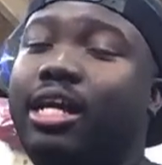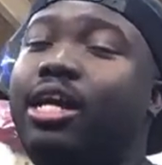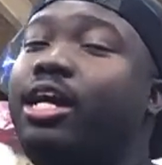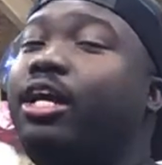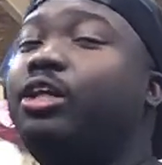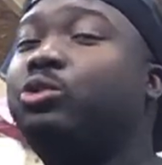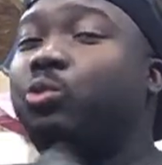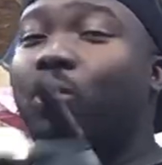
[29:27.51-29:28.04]

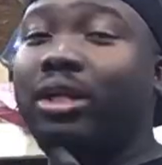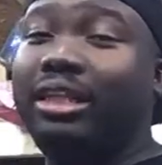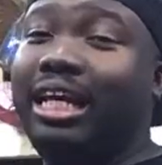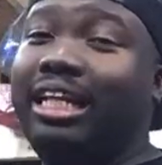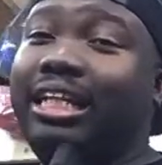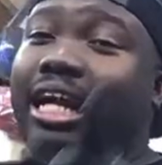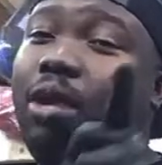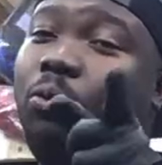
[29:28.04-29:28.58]
Because one thing
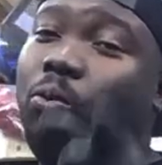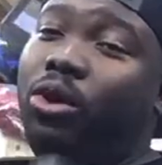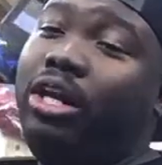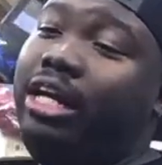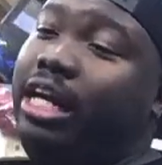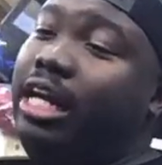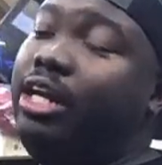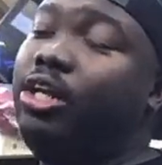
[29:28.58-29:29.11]
that I want to
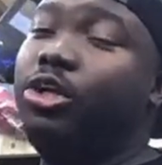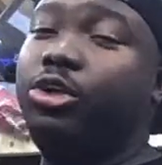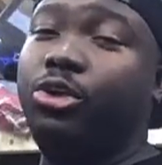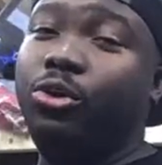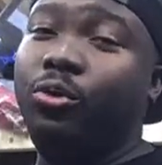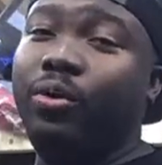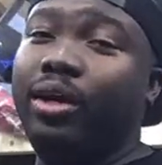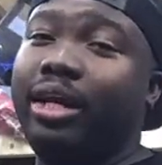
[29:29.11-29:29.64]
get into
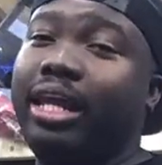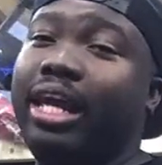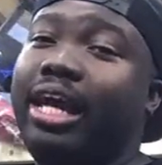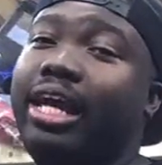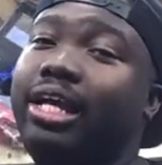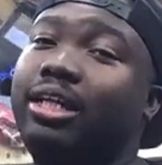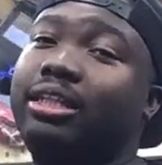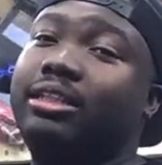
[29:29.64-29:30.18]
doing
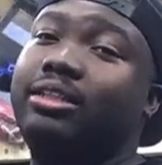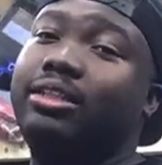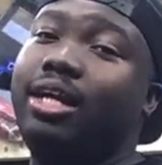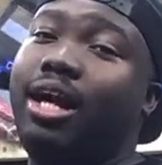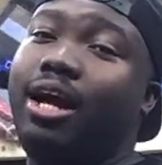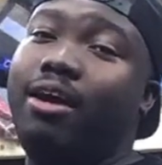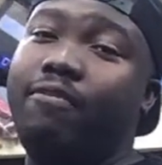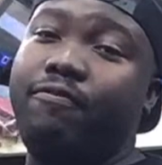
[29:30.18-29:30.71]
is
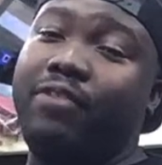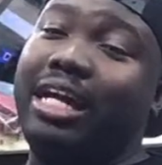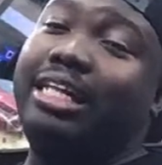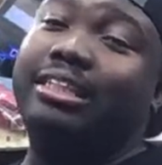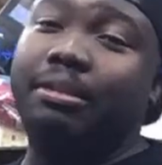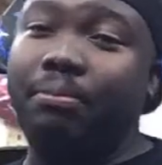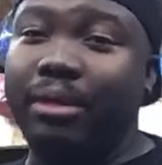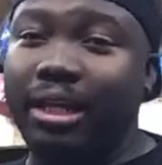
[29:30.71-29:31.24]
flight
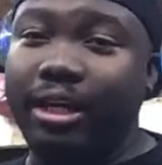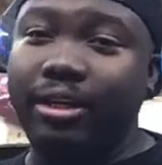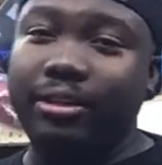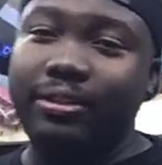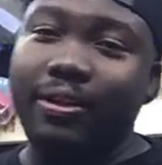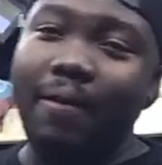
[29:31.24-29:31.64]
simulators.